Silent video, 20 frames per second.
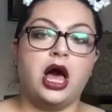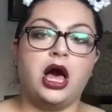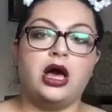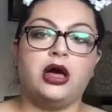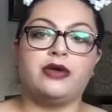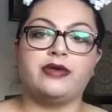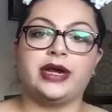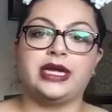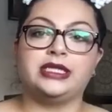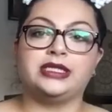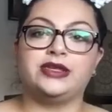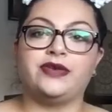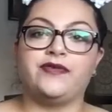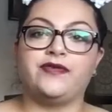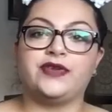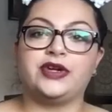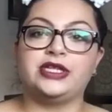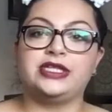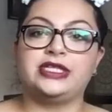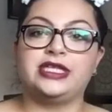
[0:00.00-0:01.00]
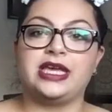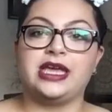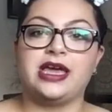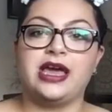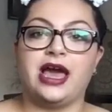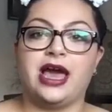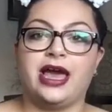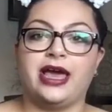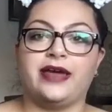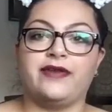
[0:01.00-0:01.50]
Alright, so first thing
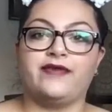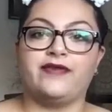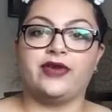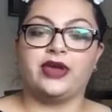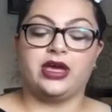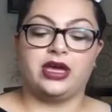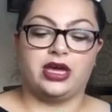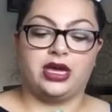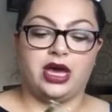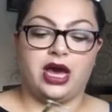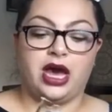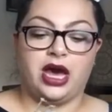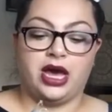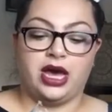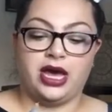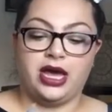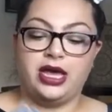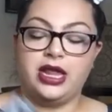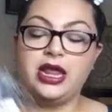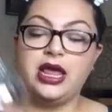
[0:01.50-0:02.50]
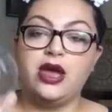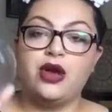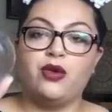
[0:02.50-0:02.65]
I got